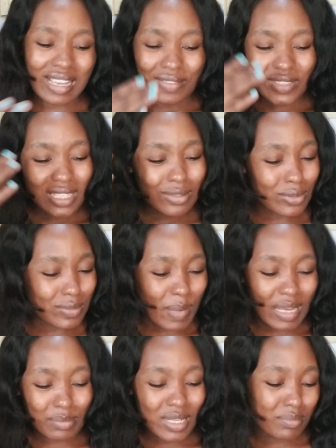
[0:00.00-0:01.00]
I've taken us
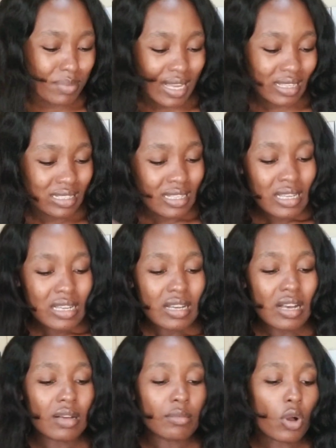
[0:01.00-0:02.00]
back.
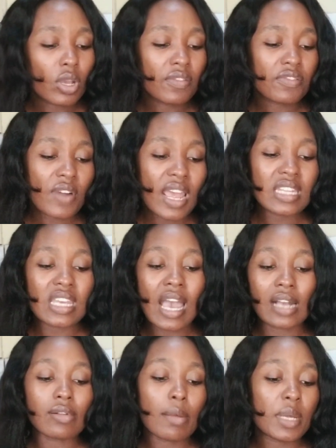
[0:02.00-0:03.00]
Okay, Friday,
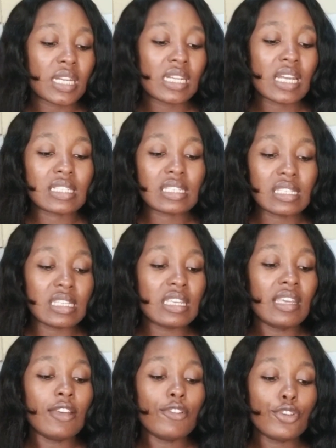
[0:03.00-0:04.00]
akra, banana,
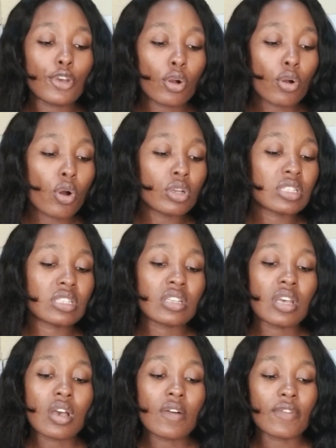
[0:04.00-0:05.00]
tea, yogurt
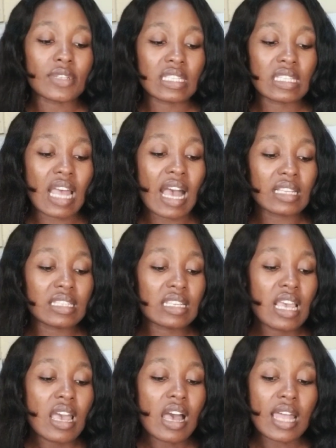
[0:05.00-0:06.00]
for snacks,
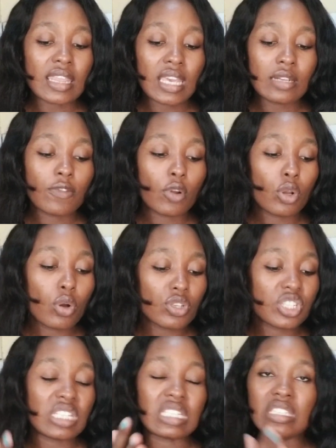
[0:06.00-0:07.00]
and then for
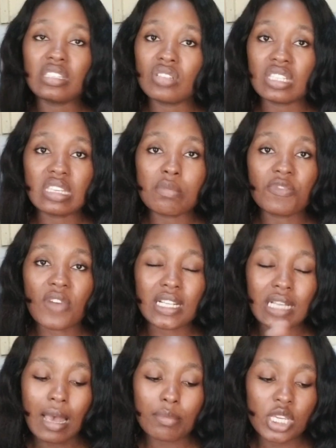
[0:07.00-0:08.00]
lunch it's still the same
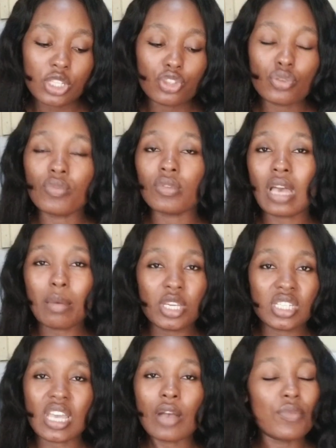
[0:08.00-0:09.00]
fried cabbage. So
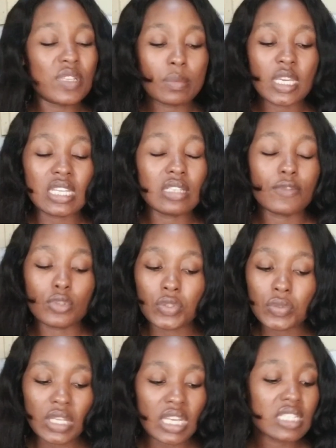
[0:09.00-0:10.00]
cabbage, I always make it for
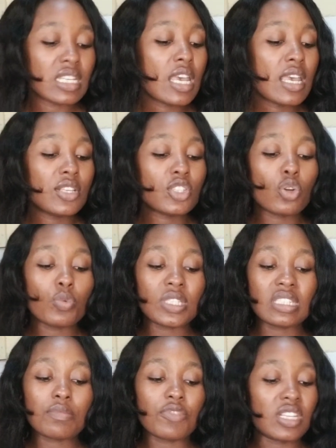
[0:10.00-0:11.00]
2 days. So we
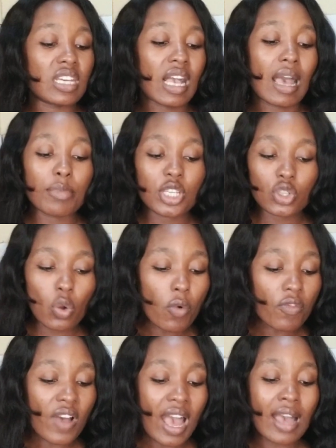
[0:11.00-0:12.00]
still bring the cabbage
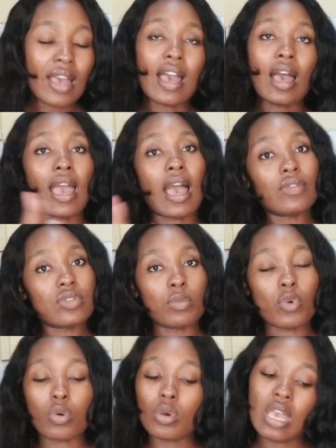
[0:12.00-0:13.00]
over. I have some
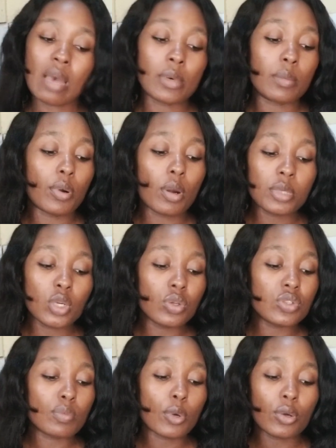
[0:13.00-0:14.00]
cocoyam. I'm probably going
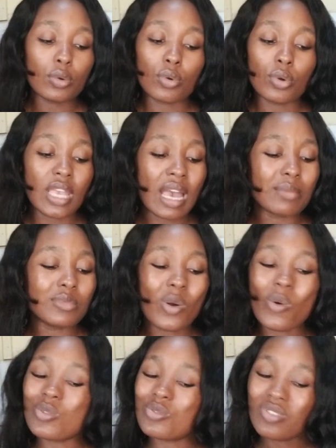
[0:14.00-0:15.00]
to boil cocoyam
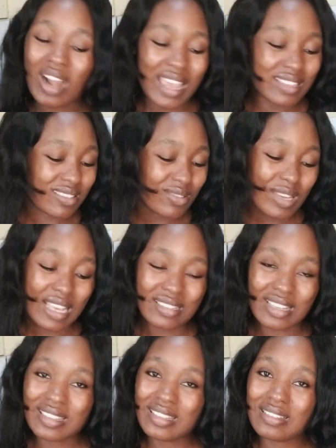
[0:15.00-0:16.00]
or rice. You guys,
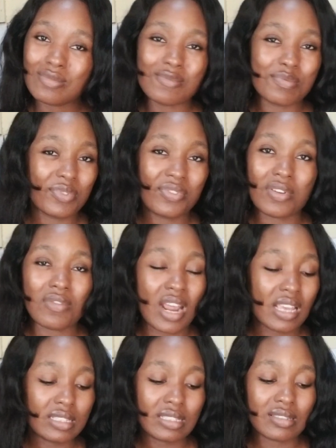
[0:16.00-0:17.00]
I think you prefer
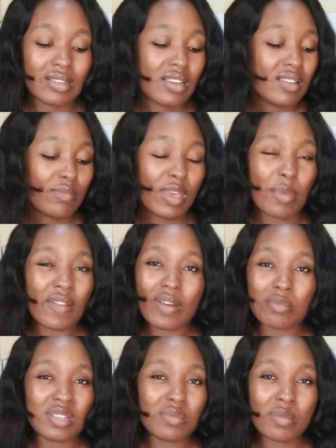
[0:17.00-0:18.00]
rice. And my
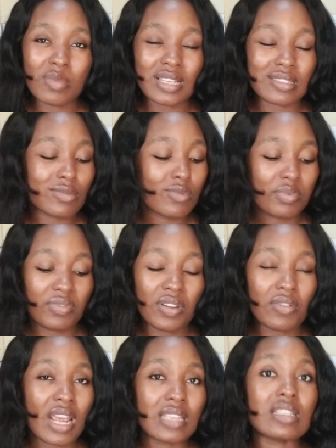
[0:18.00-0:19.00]
family members will prefer rice.